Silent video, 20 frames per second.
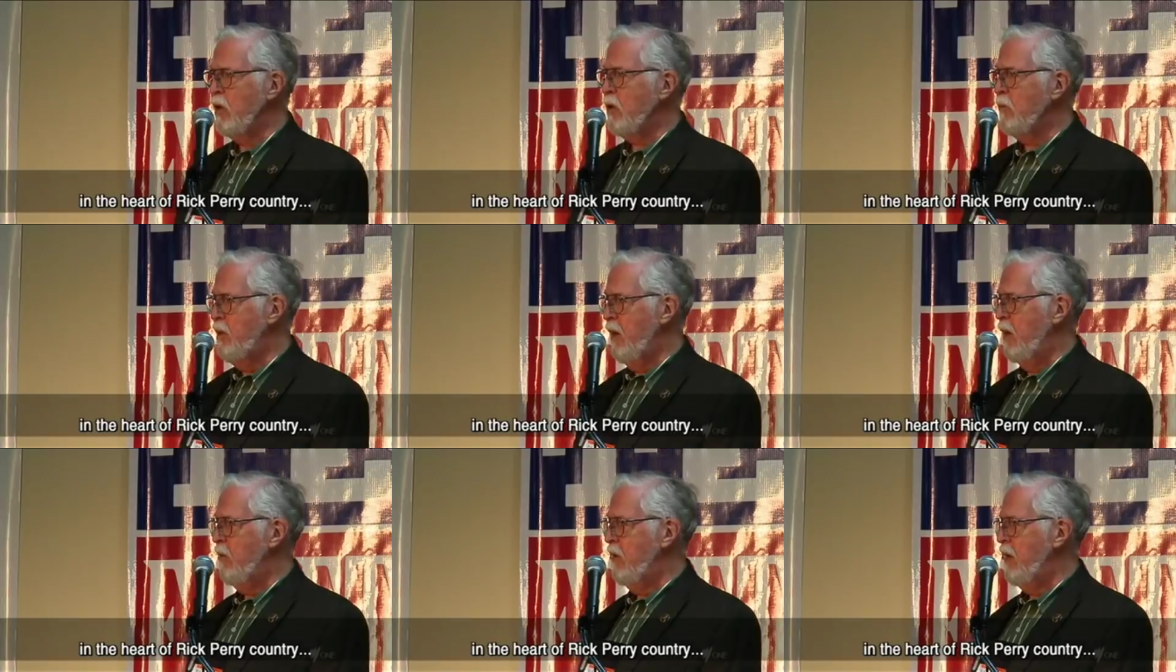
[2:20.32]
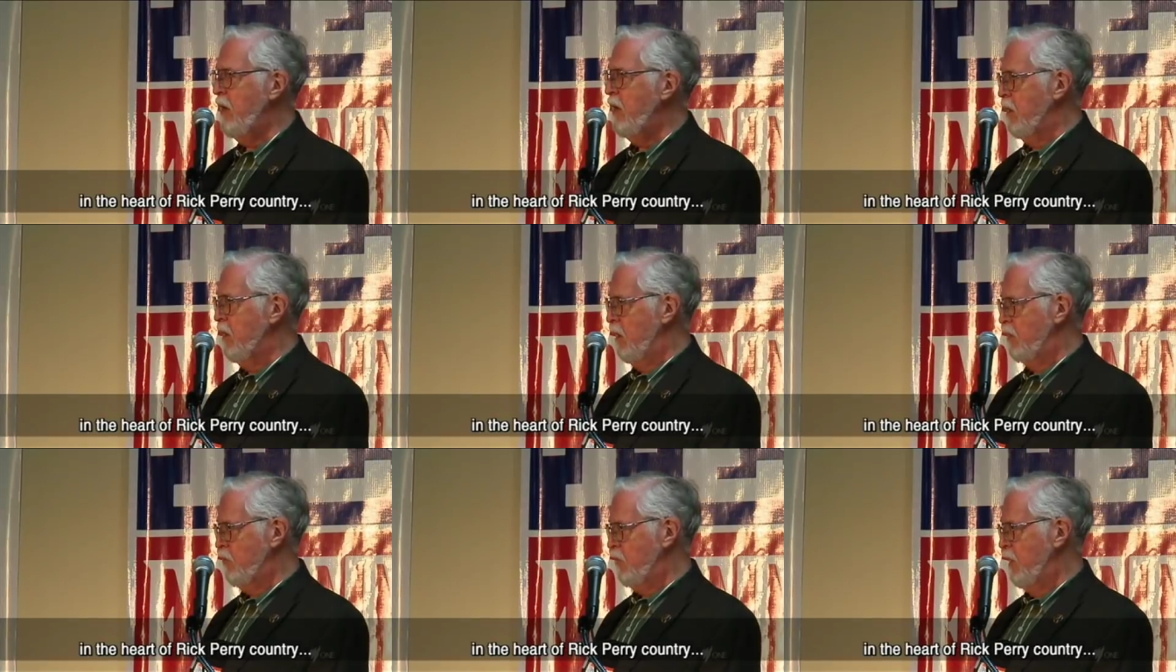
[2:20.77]
brick
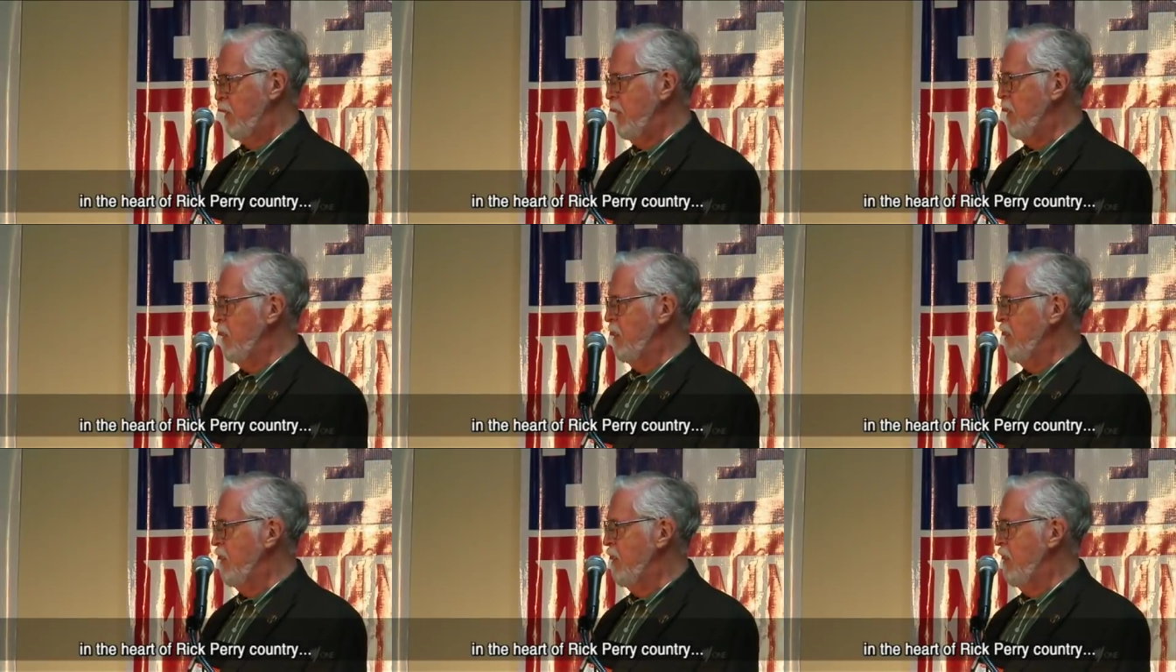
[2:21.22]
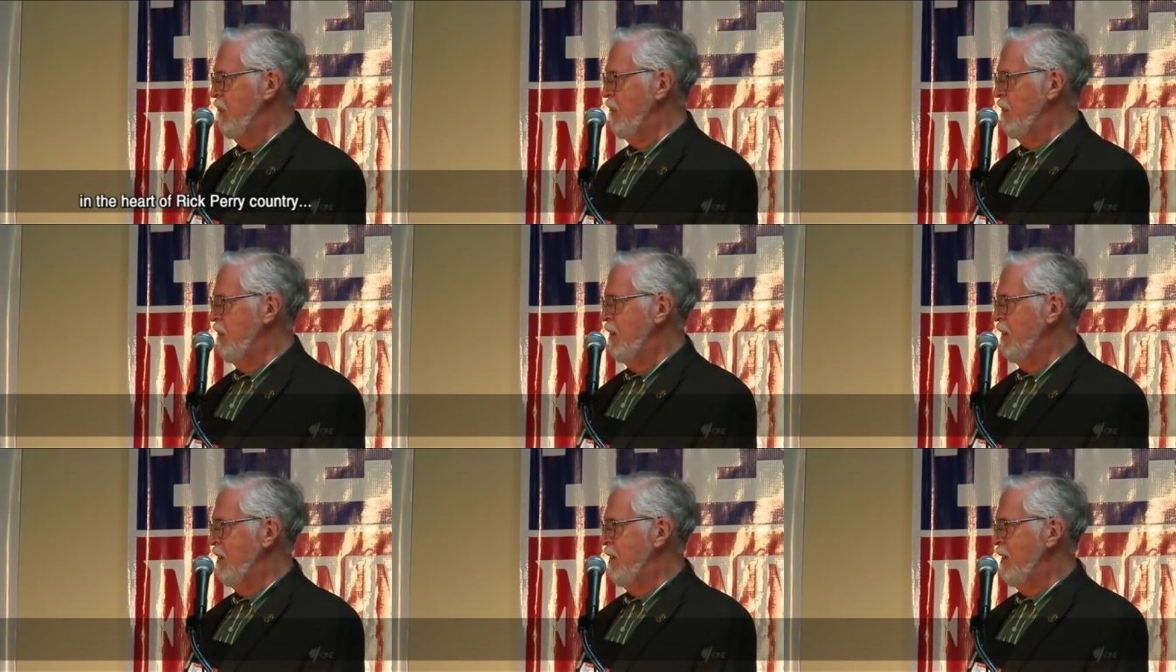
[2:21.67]
Perry country.
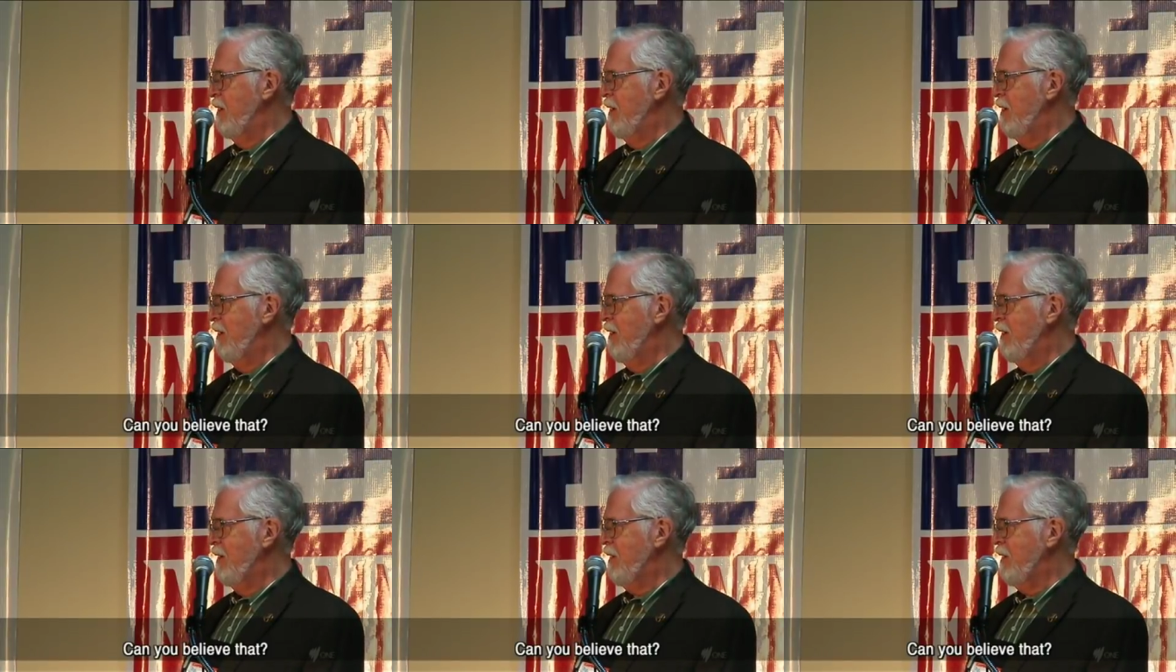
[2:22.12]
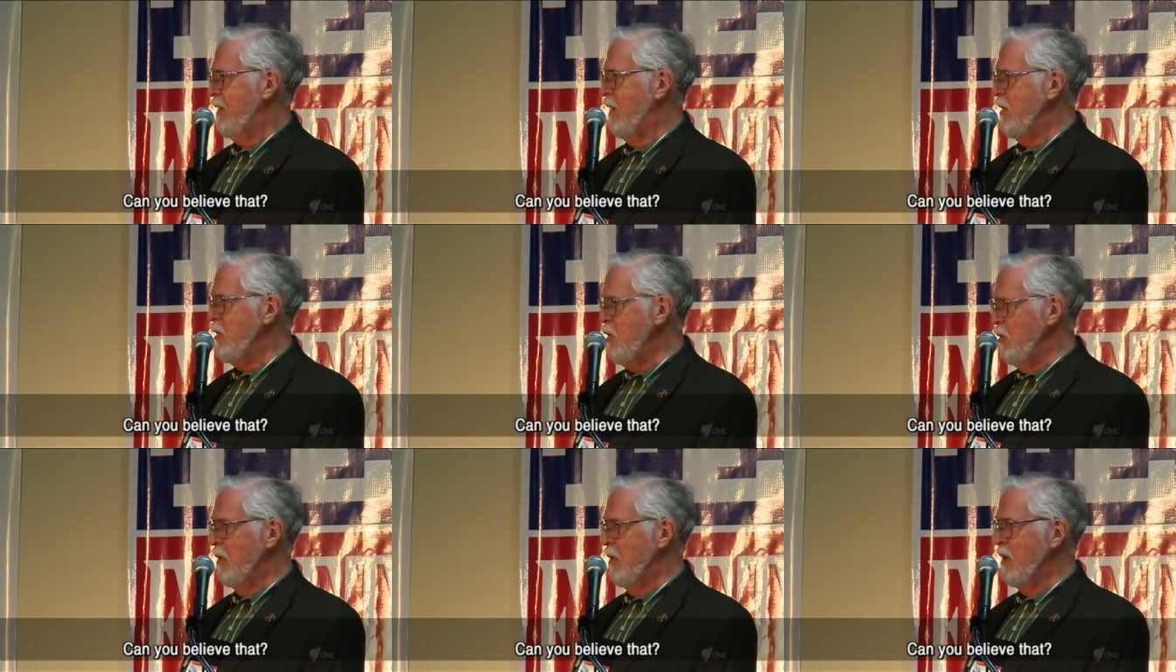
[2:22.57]

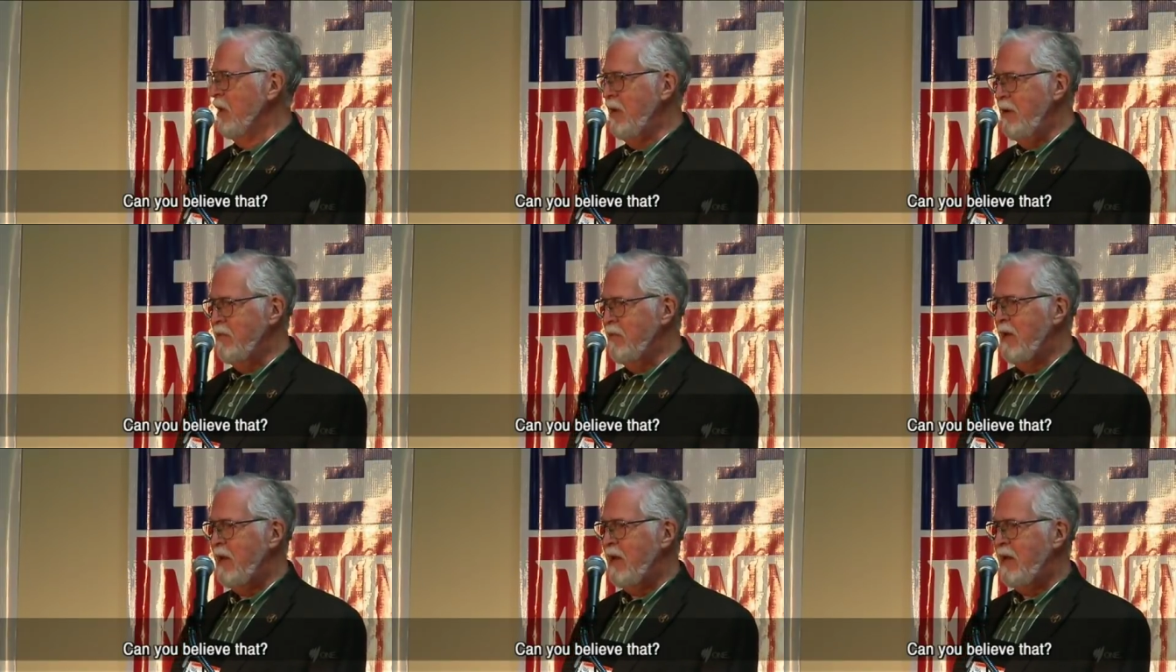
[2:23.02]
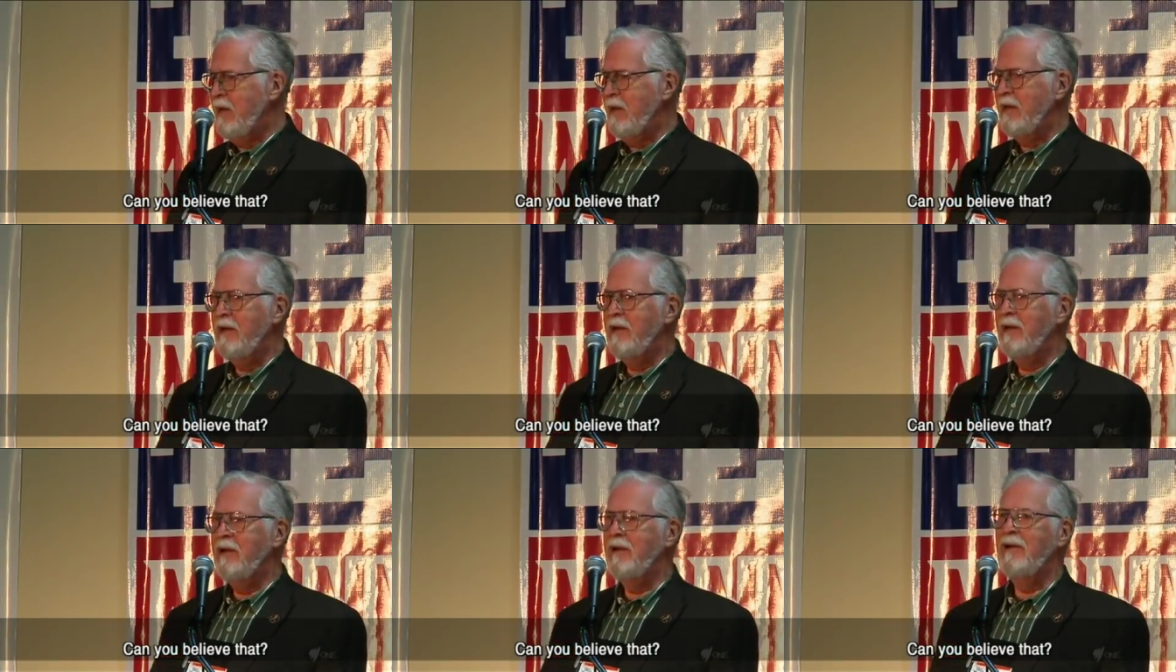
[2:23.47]
Can you believe
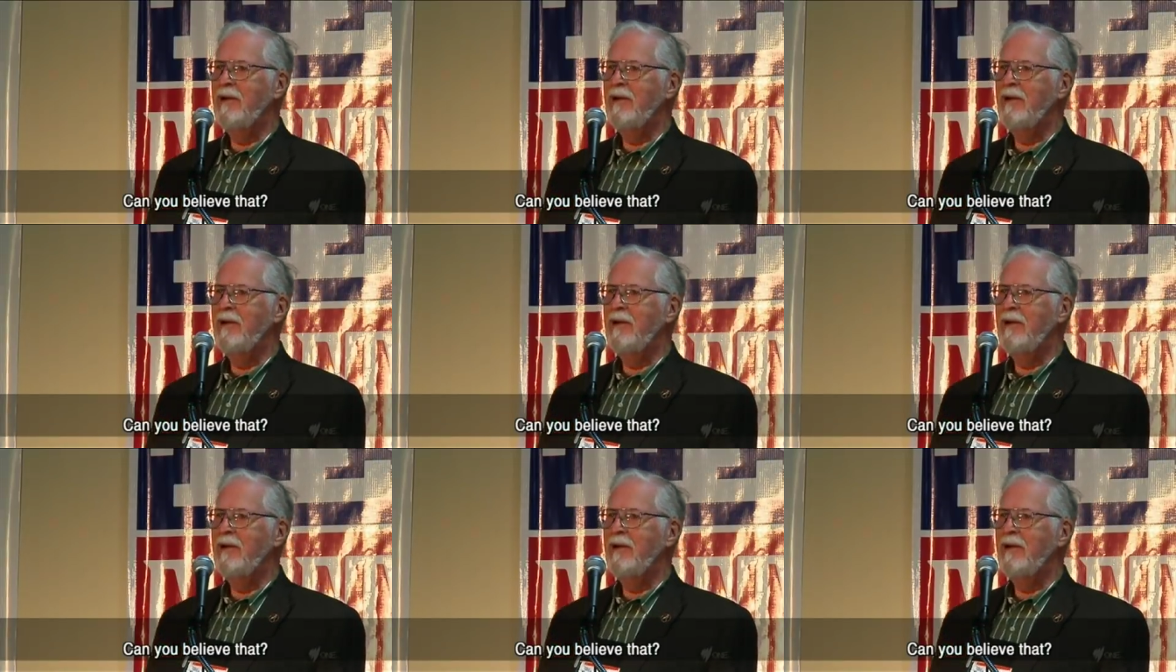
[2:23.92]
that?